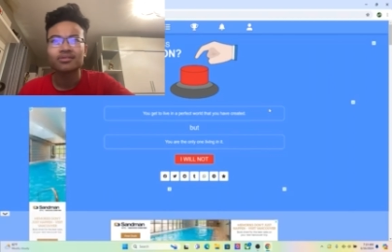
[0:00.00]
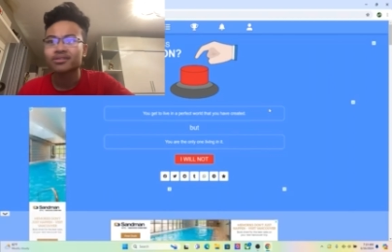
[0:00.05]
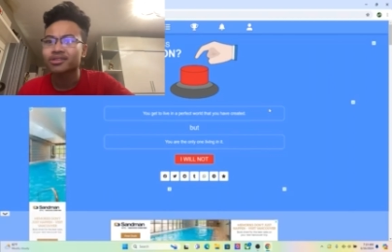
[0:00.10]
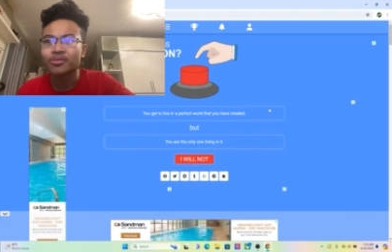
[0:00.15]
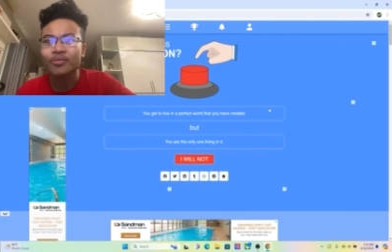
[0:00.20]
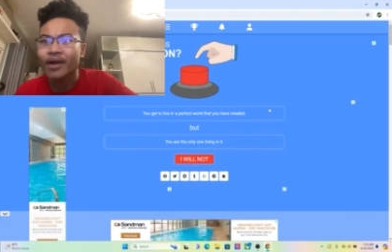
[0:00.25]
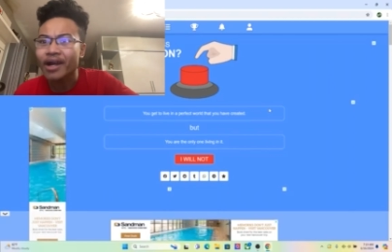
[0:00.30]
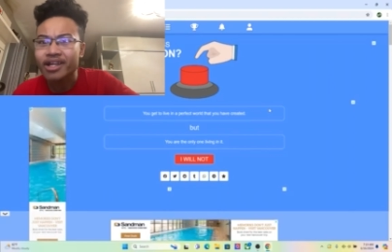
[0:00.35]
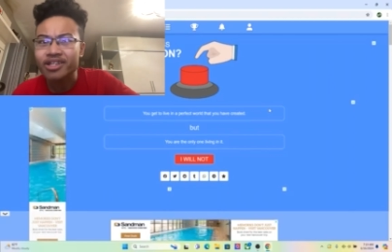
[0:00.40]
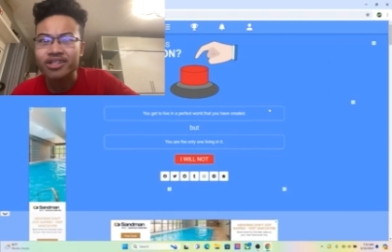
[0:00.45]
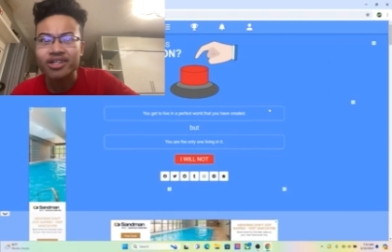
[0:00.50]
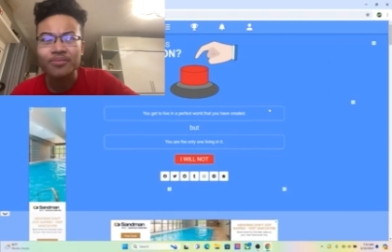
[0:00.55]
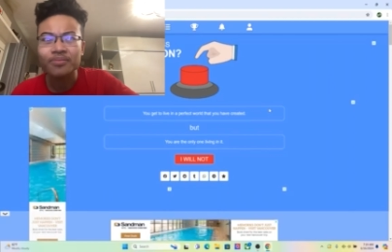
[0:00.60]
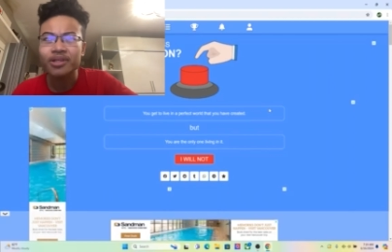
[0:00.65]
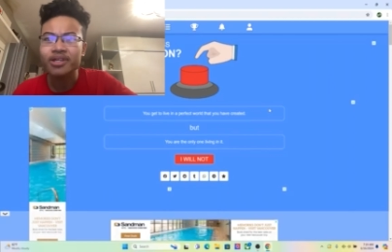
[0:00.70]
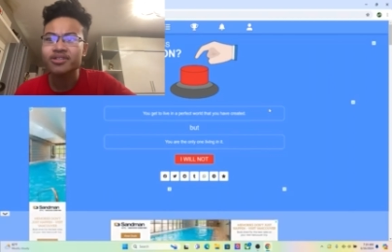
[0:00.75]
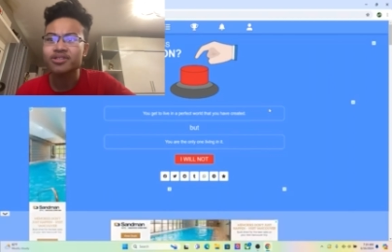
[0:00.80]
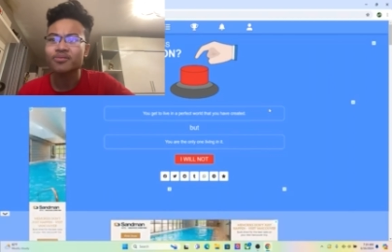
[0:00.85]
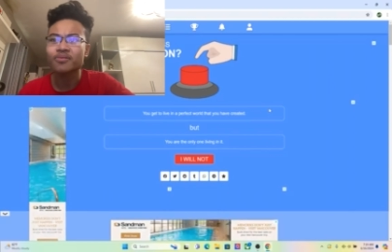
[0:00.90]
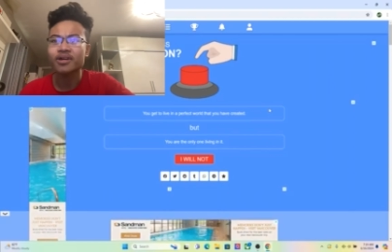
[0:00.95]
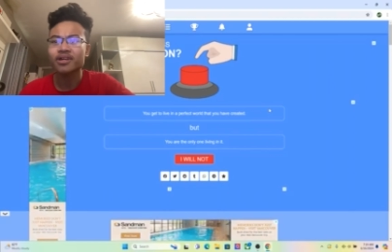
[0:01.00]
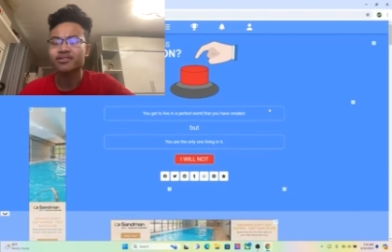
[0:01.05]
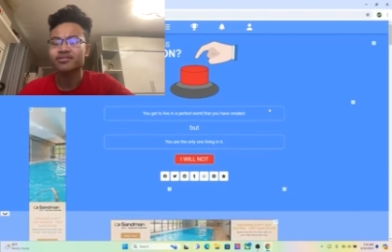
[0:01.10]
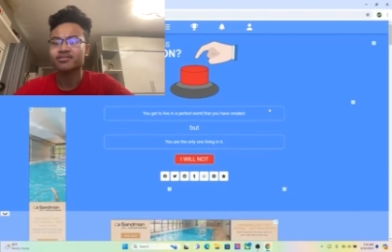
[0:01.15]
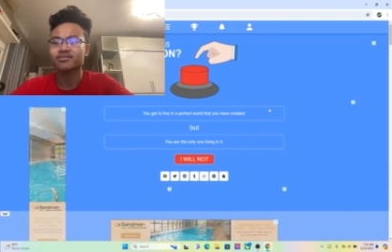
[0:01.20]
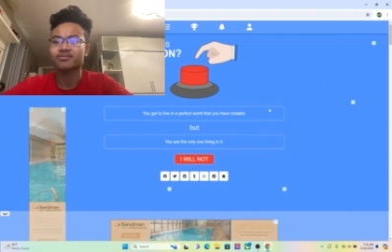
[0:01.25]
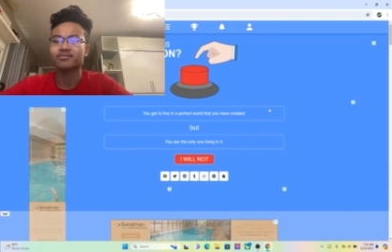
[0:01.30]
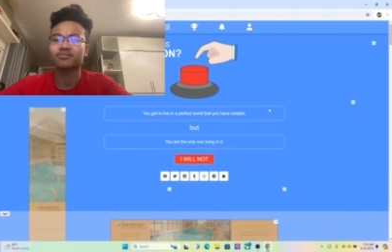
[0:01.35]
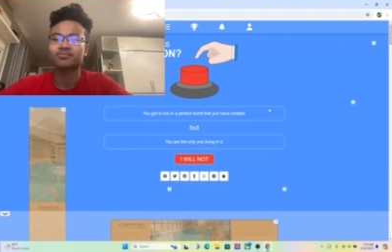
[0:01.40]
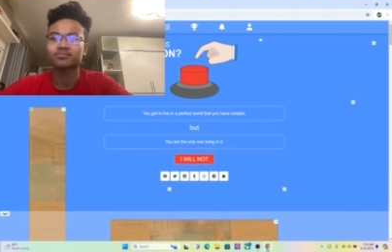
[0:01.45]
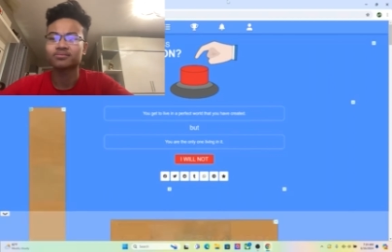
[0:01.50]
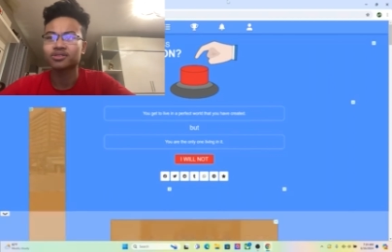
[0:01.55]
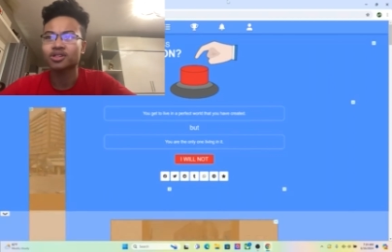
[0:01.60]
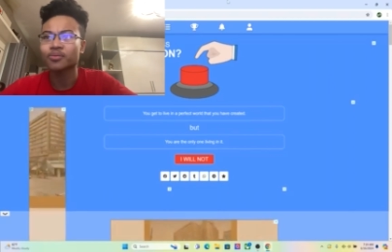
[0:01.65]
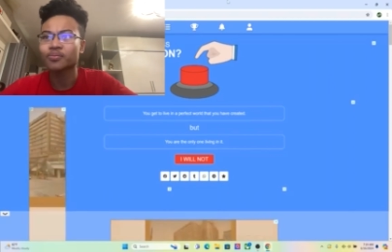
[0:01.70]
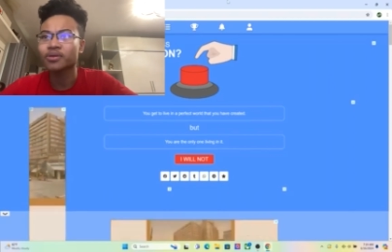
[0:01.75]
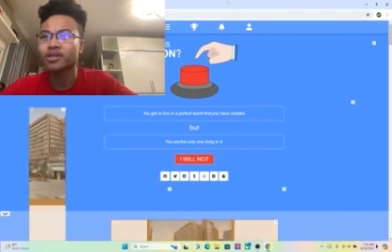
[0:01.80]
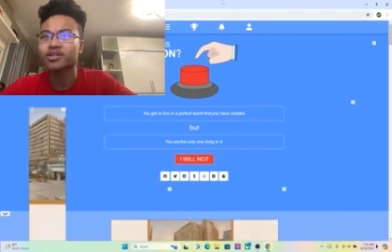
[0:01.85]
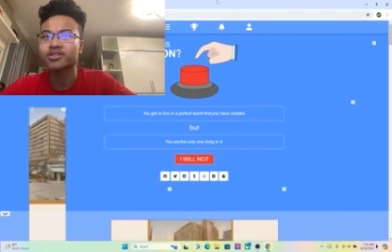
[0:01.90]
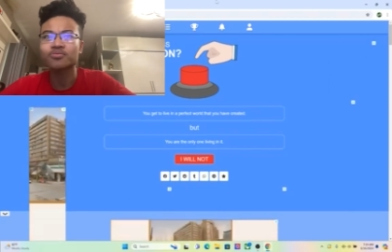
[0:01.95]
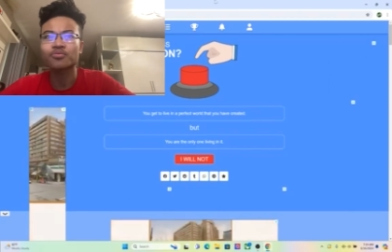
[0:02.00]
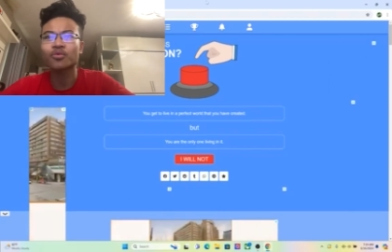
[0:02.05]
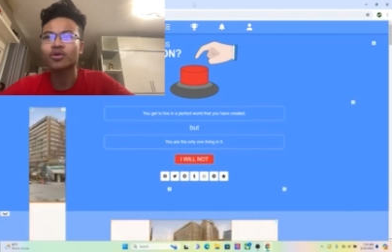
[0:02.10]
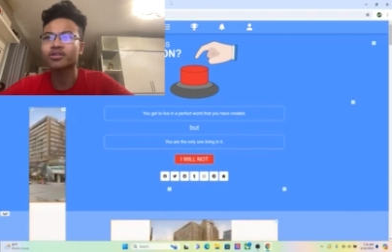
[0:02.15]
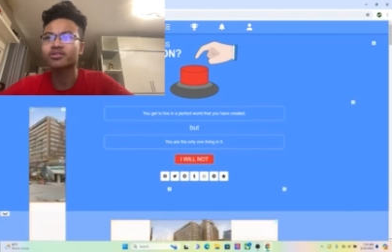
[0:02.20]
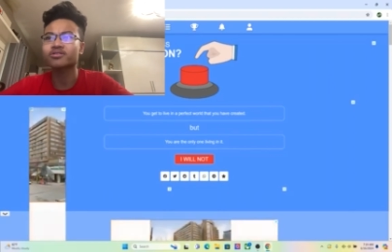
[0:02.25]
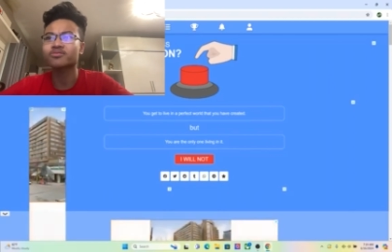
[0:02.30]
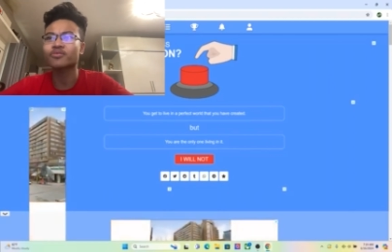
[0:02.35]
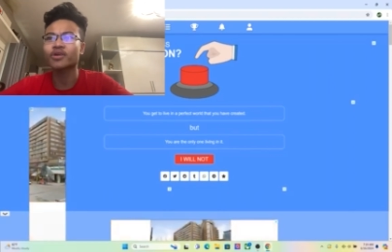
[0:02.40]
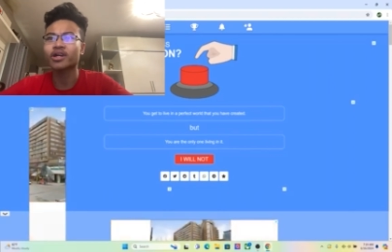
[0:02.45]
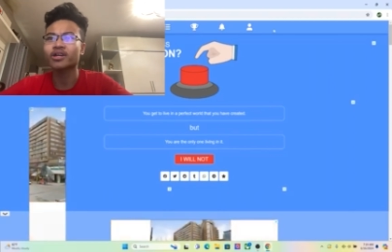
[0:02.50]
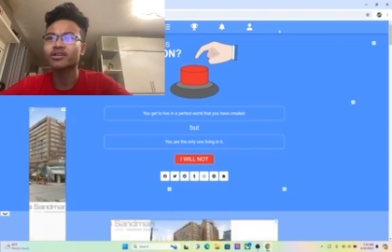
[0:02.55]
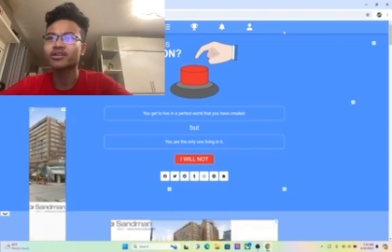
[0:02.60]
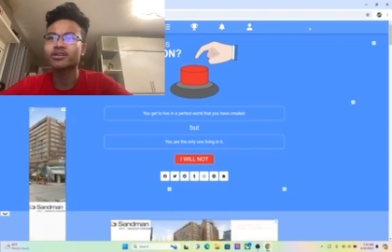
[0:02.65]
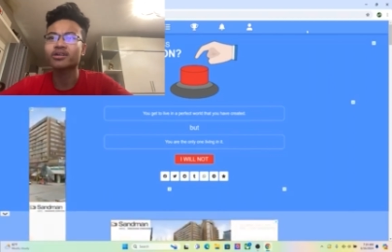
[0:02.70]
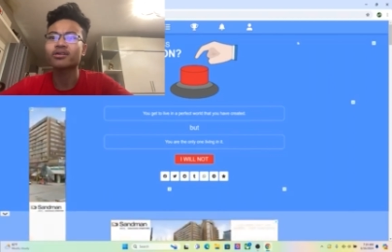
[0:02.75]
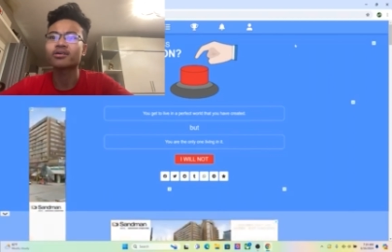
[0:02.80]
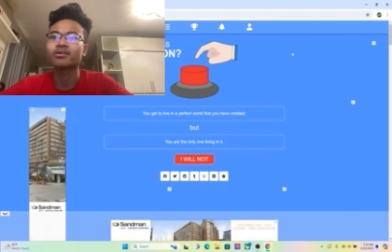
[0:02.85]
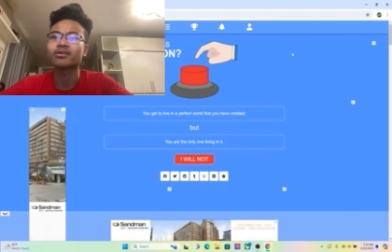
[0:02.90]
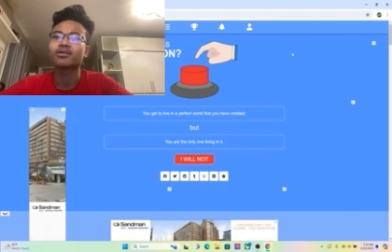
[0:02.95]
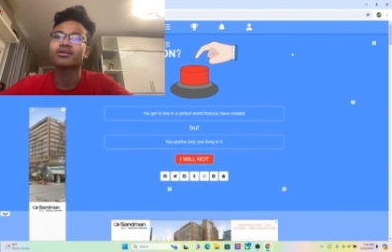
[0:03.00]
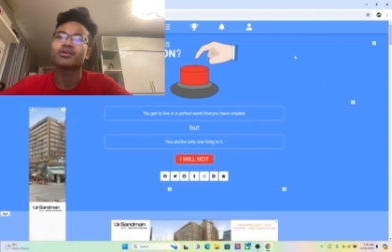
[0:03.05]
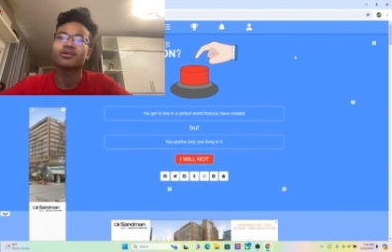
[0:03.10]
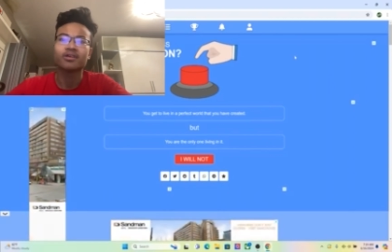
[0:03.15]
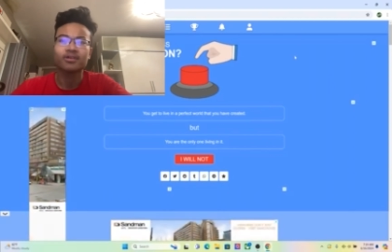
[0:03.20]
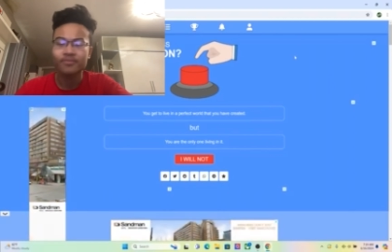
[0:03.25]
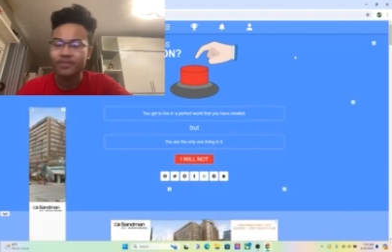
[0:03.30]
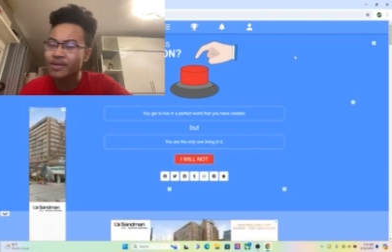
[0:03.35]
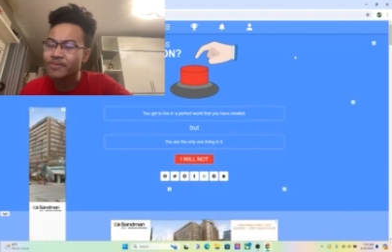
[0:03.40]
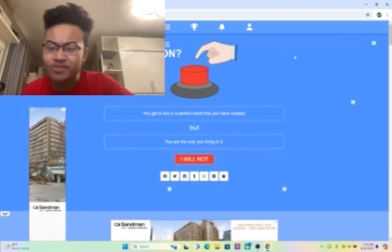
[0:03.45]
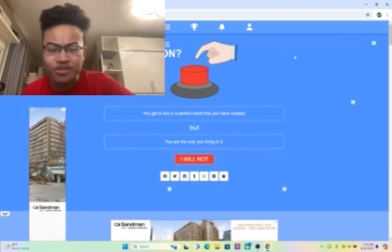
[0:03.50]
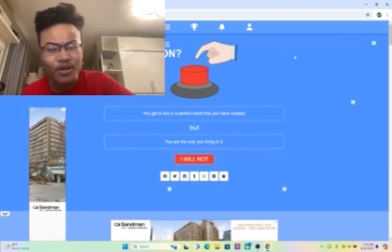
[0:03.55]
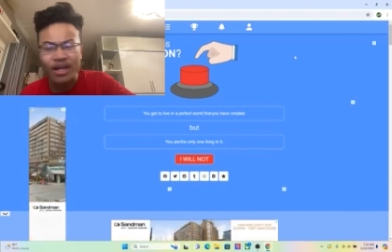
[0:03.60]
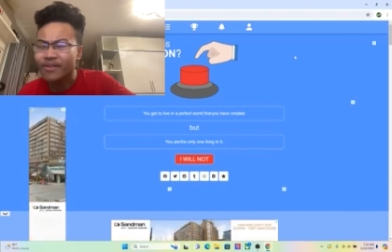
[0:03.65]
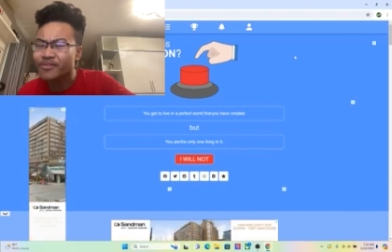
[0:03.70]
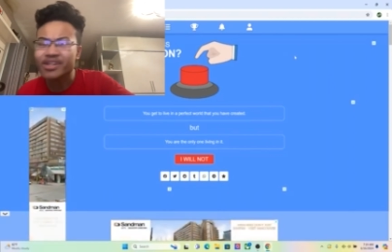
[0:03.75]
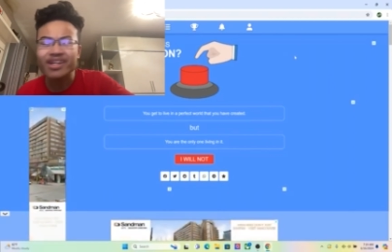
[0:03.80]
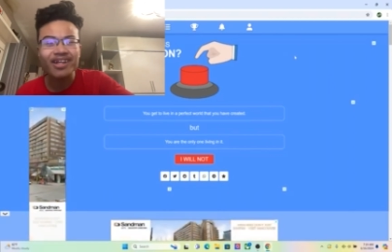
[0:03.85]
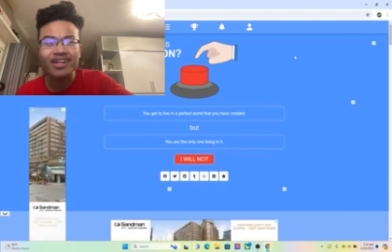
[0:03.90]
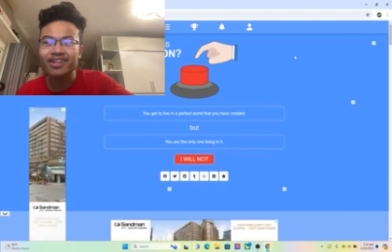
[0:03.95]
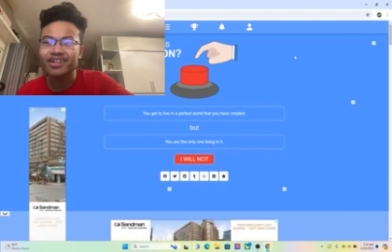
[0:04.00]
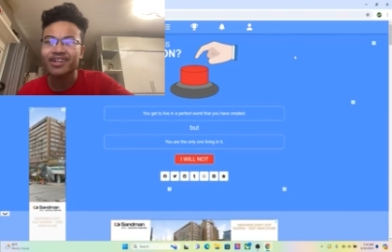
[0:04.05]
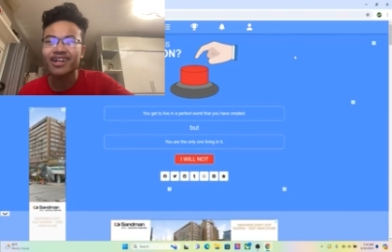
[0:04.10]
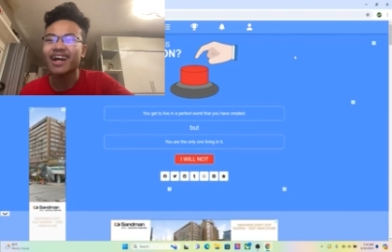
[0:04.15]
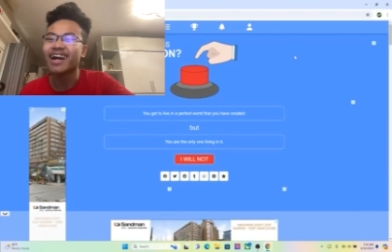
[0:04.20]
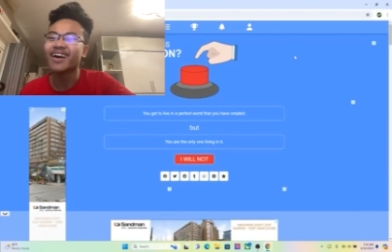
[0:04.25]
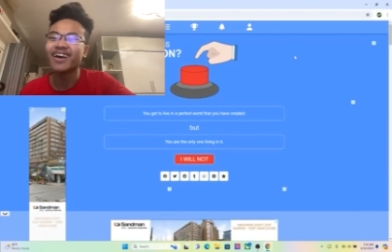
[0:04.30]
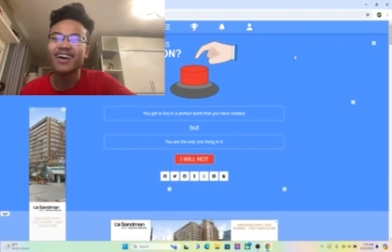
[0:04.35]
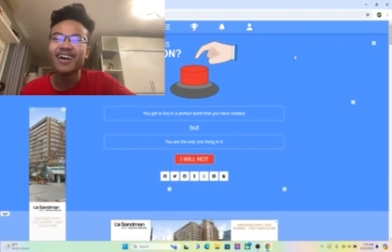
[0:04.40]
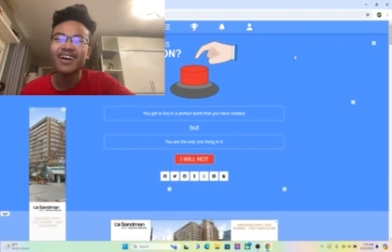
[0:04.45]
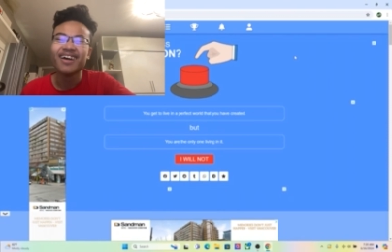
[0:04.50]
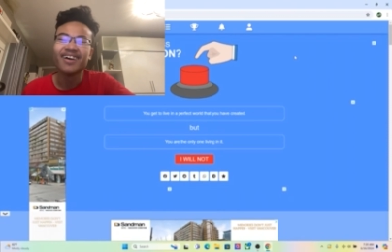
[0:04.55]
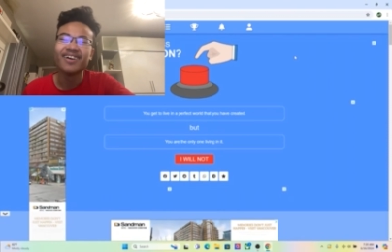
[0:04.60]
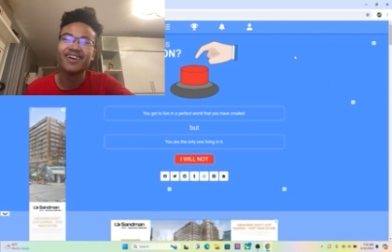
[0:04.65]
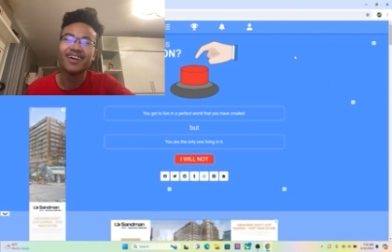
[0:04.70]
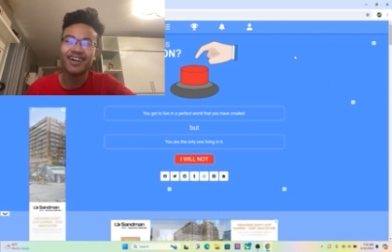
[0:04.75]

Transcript: Twice, second place, twice. Third place, once, writing. Yeah. Names granted it.